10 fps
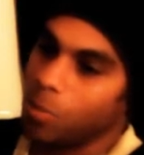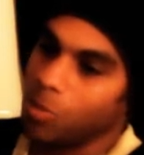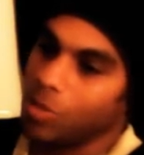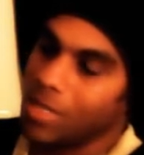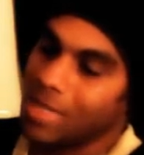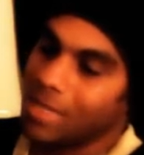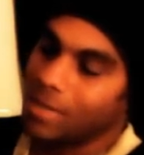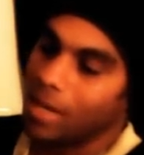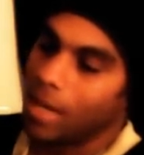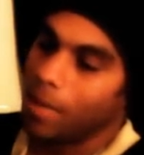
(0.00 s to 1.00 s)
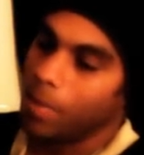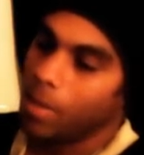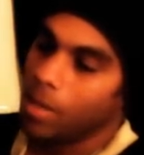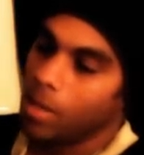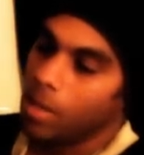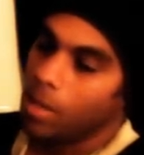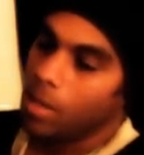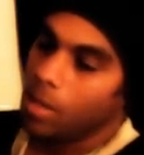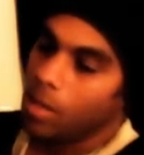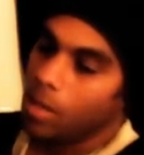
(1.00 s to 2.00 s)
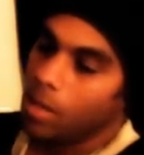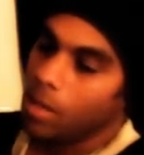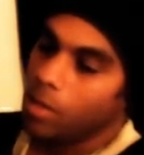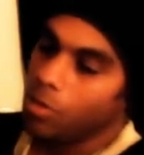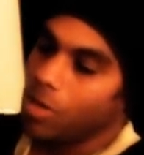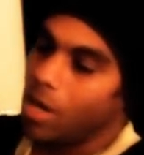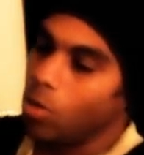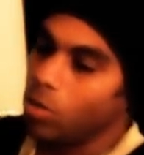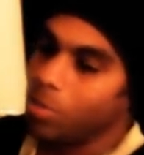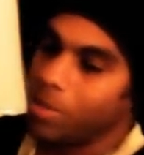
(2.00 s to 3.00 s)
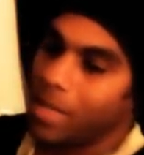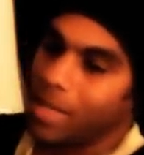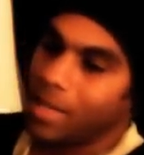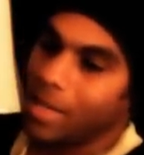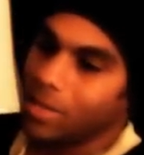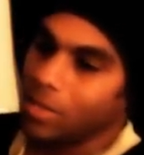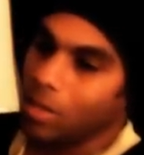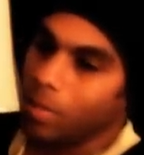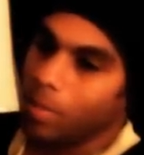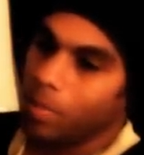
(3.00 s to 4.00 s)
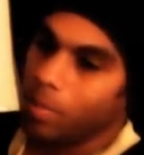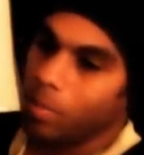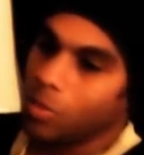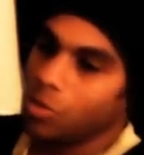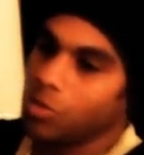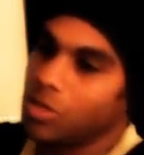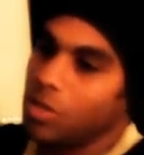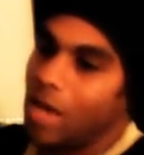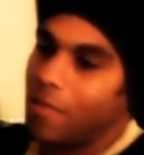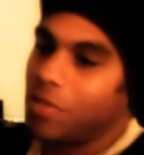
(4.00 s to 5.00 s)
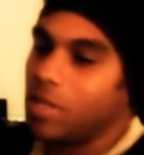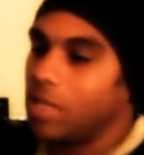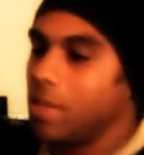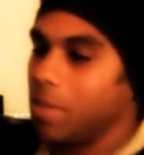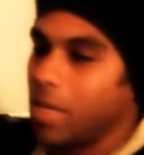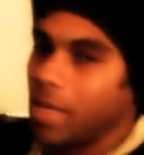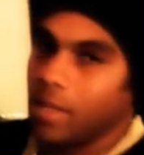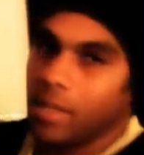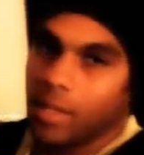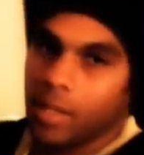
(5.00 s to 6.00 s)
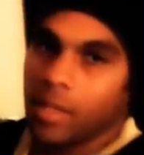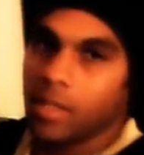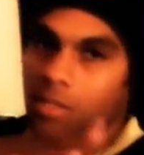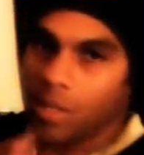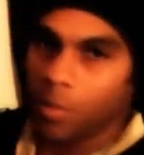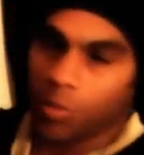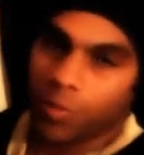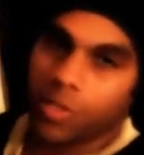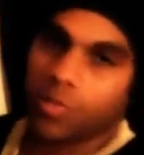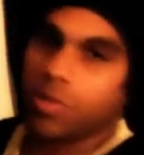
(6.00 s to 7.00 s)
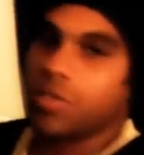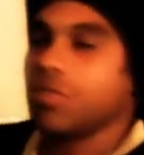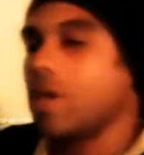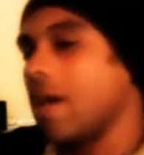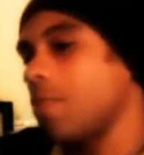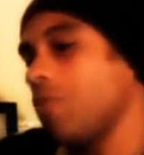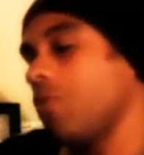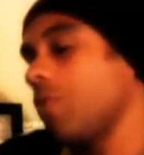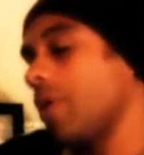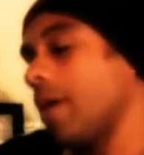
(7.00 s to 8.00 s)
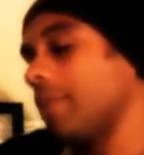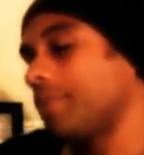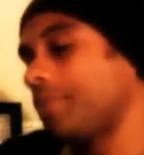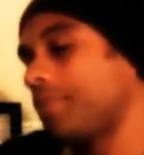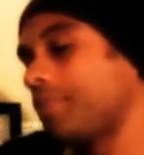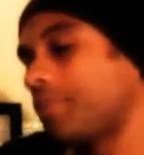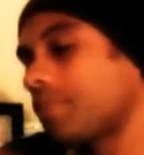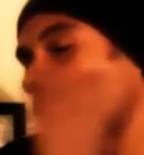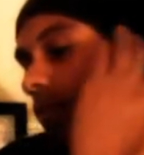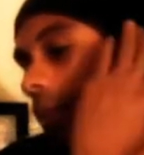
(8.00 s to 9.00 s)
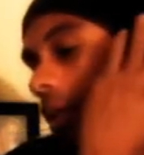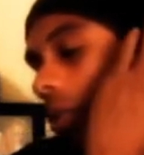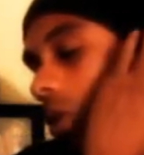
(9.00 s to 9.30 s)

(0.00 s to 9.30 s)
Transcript: Then when you get that job, you're not only playing catch up, but you still have to eliminate some of the resources you had before that.